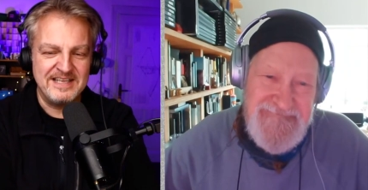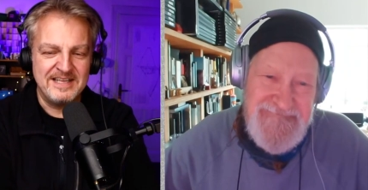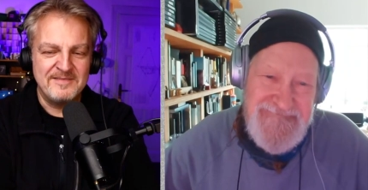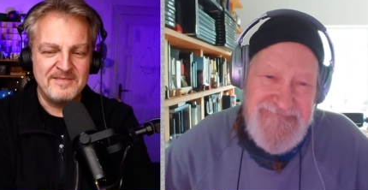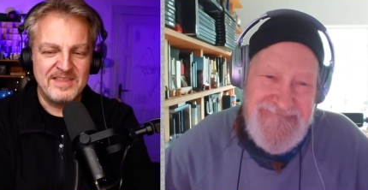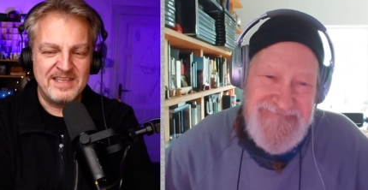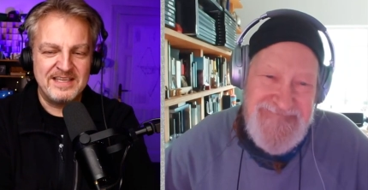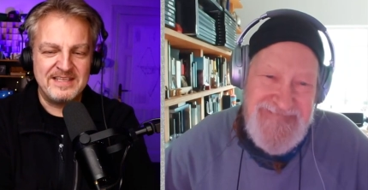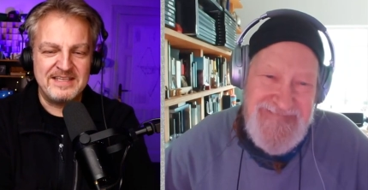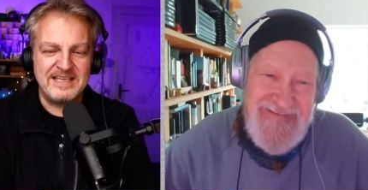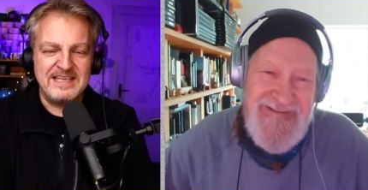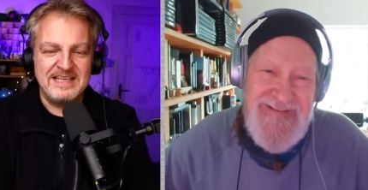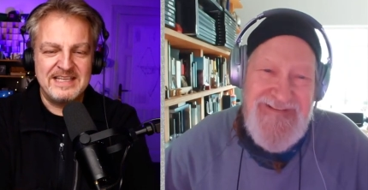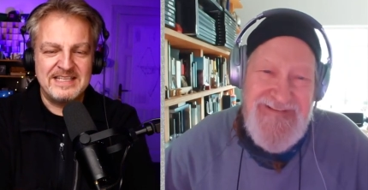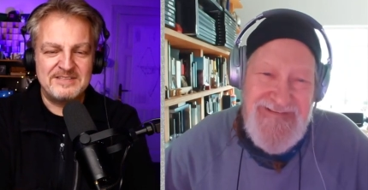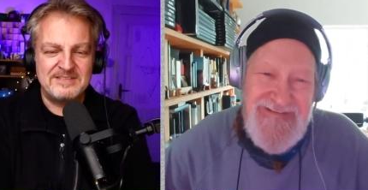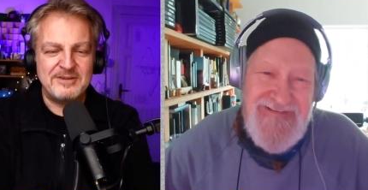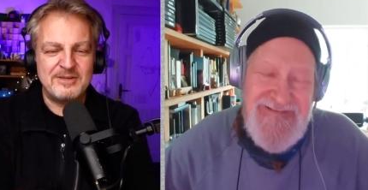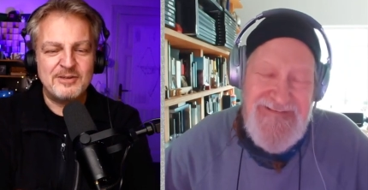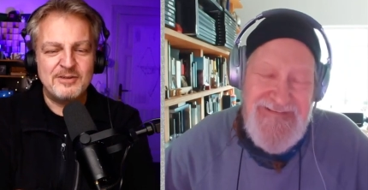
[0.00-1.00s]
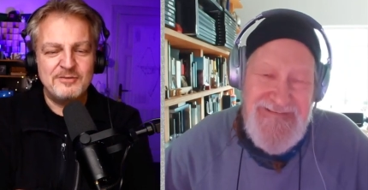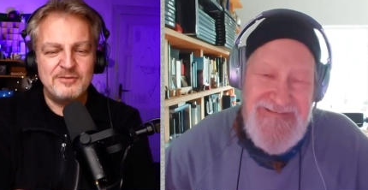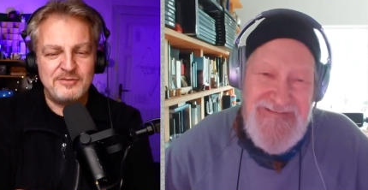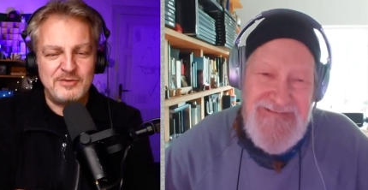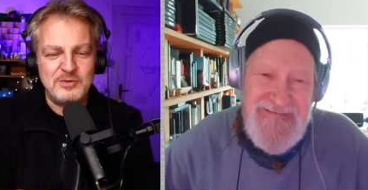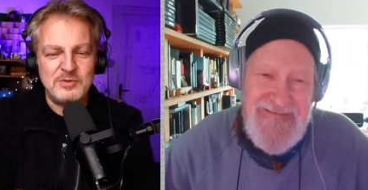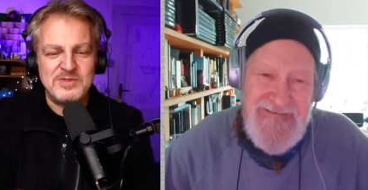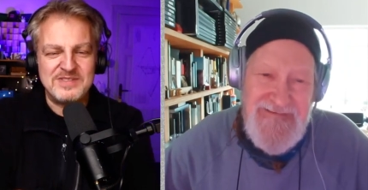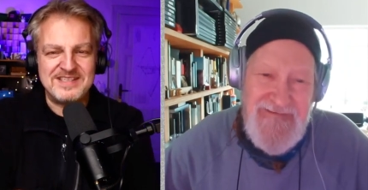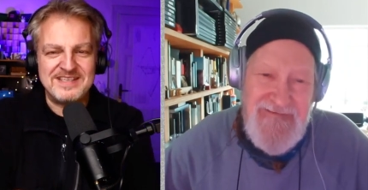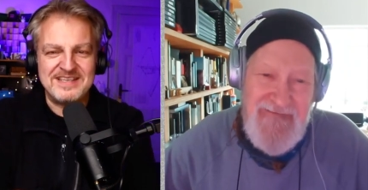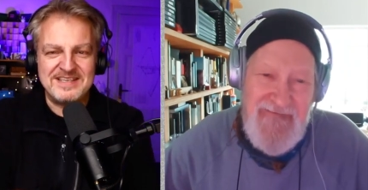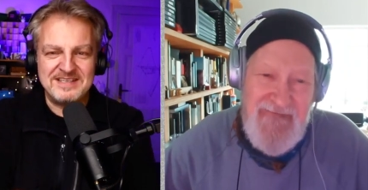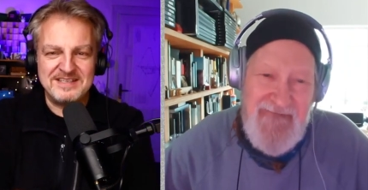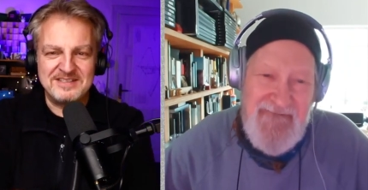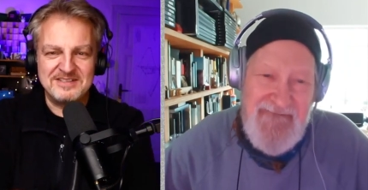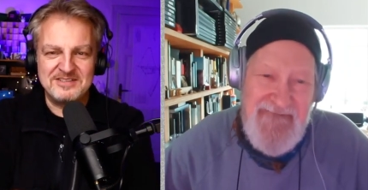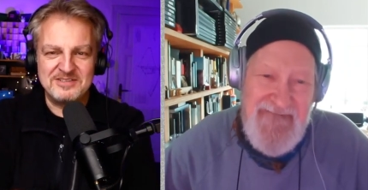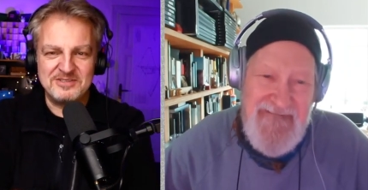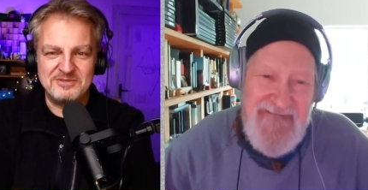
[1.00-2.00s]
Speaker 1: it, it, it's very
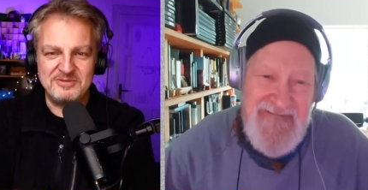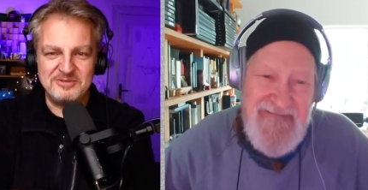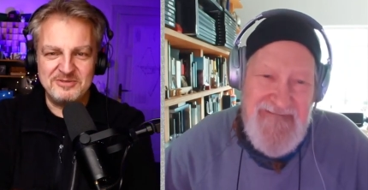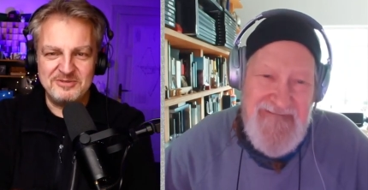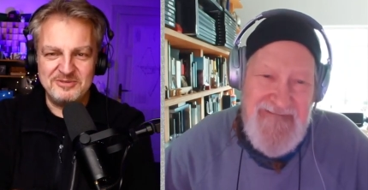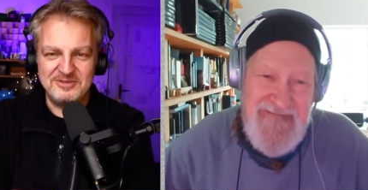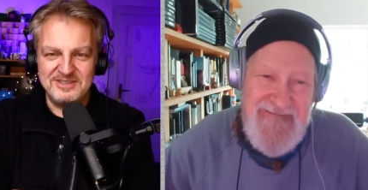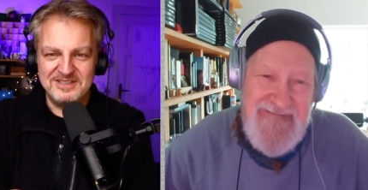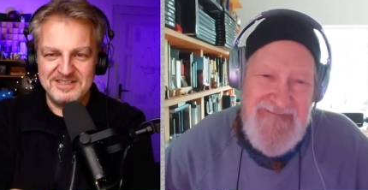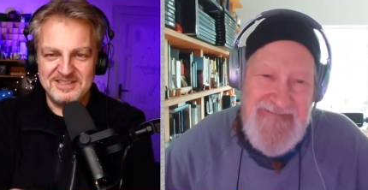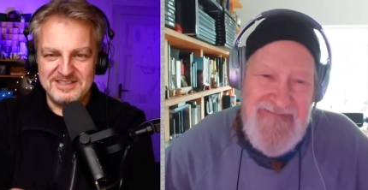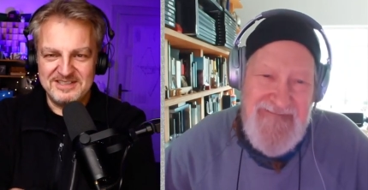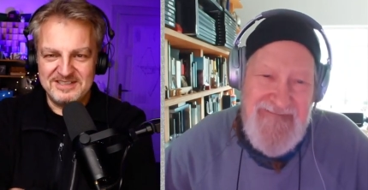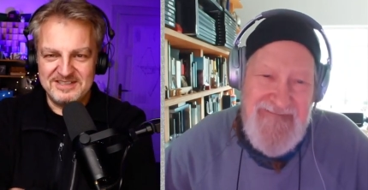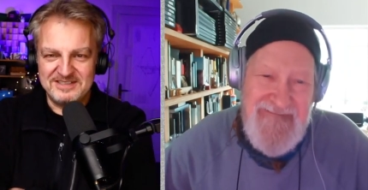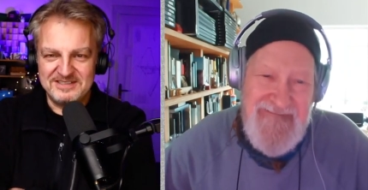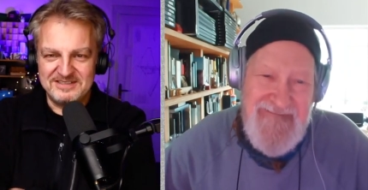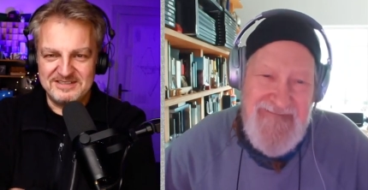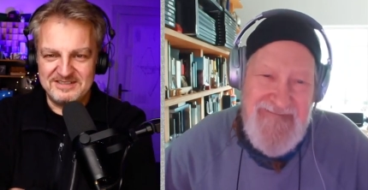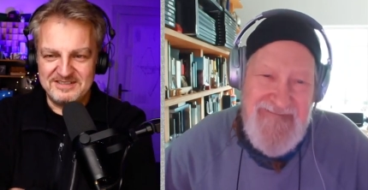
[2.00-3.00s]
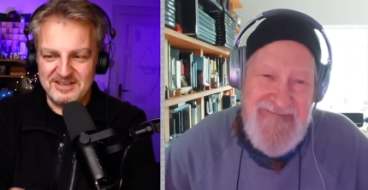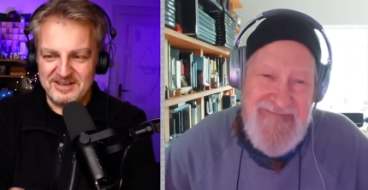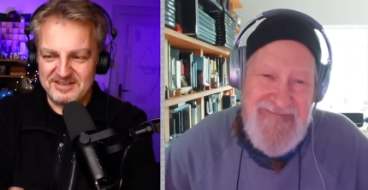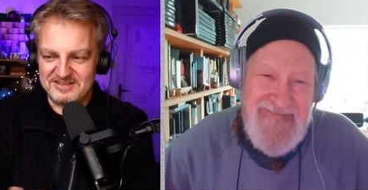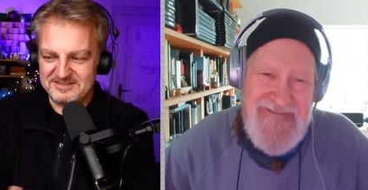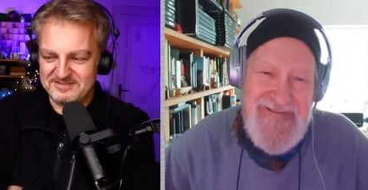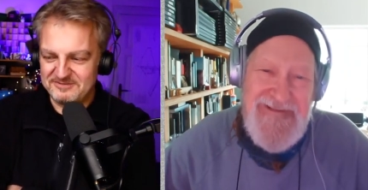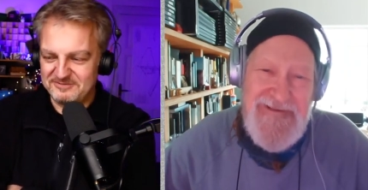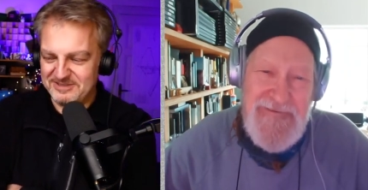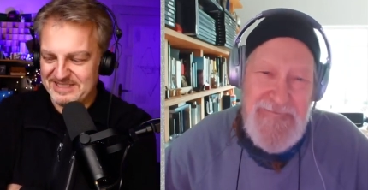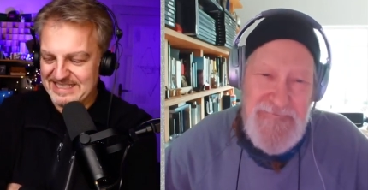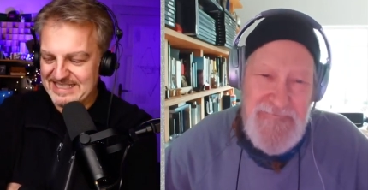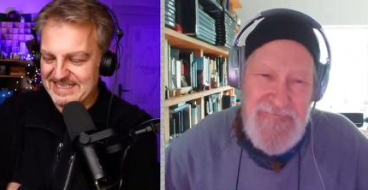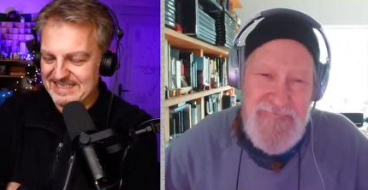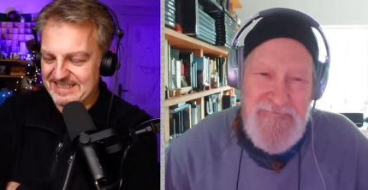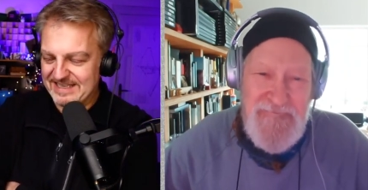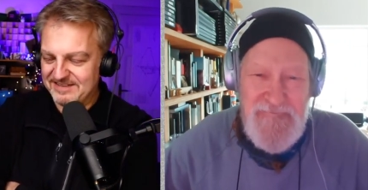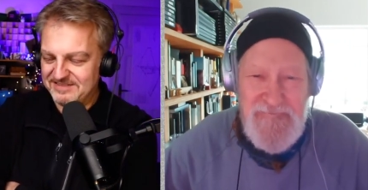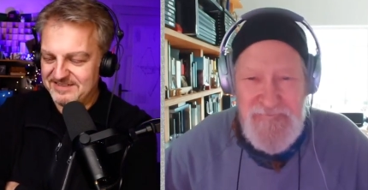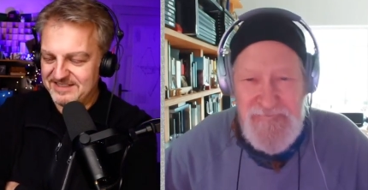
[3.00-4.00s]
confusing to not
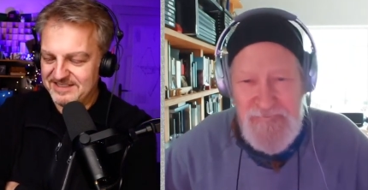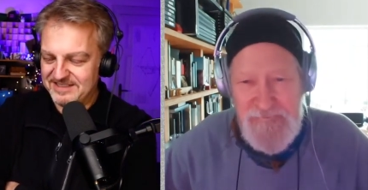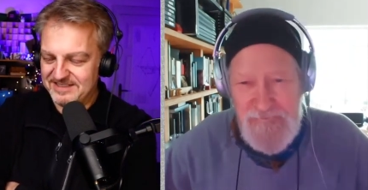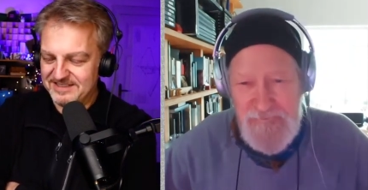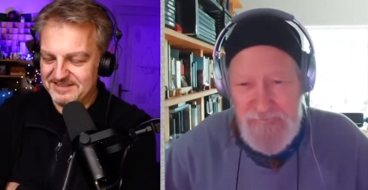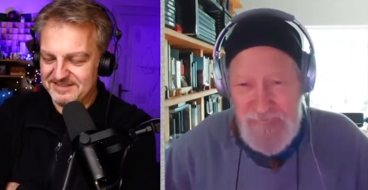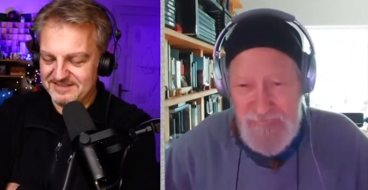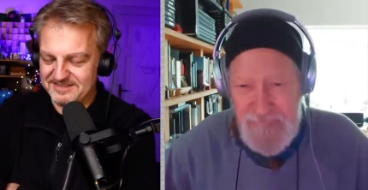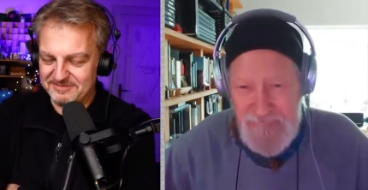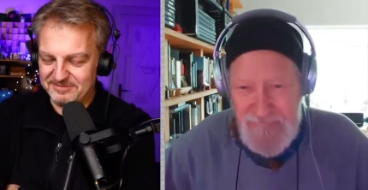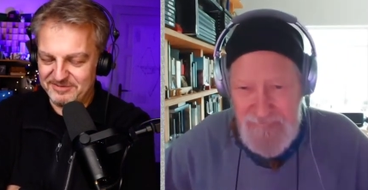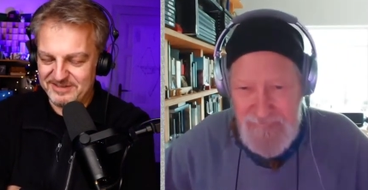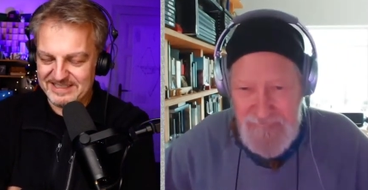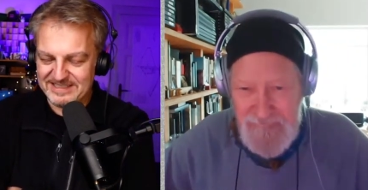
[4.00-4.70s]
really get the the